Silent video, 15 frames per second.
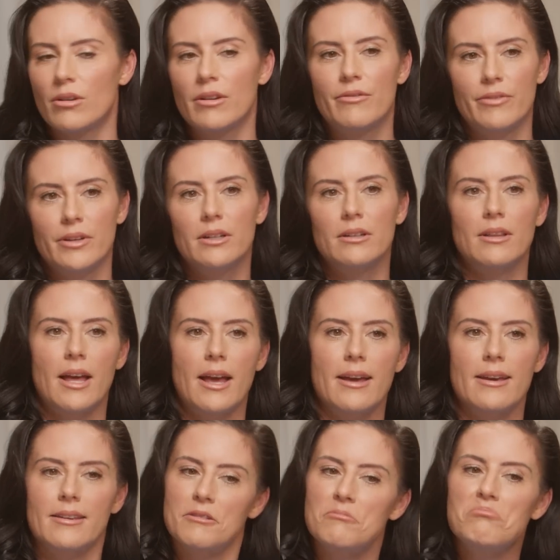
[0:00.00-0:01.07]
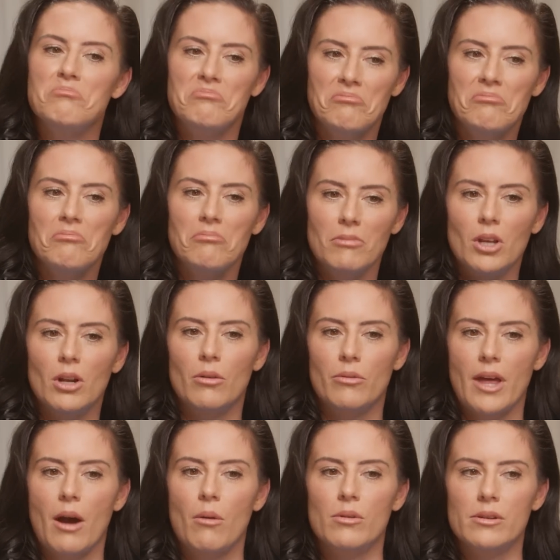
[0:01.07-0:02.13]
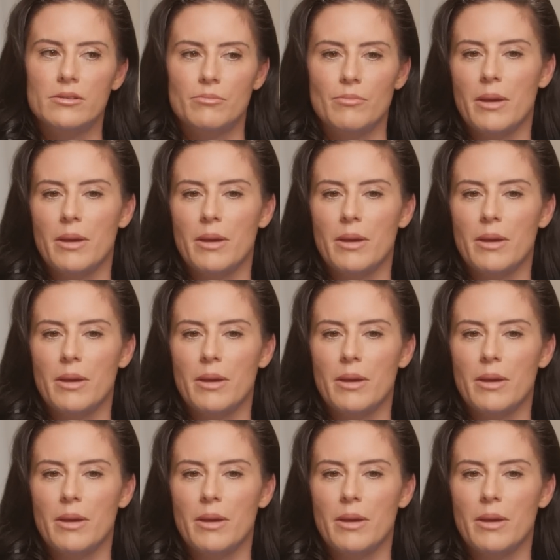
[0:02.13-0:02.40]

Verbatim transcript: So I feel like, you know, that was